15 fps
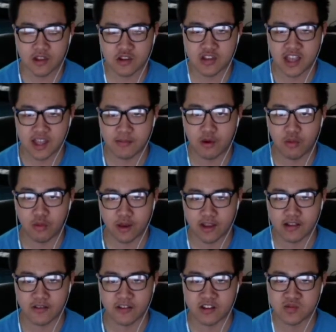understand about
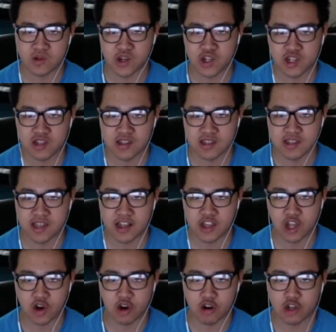regular expressions is
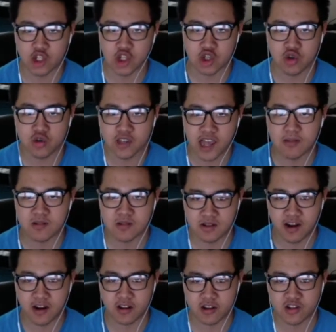that there are two types of
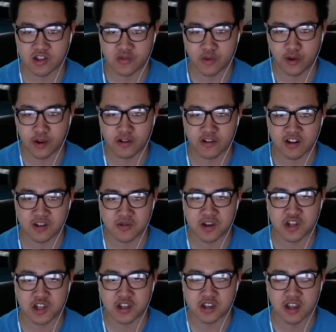characters in regular
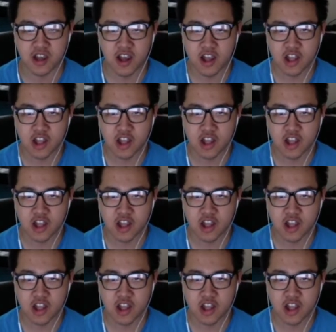expressions.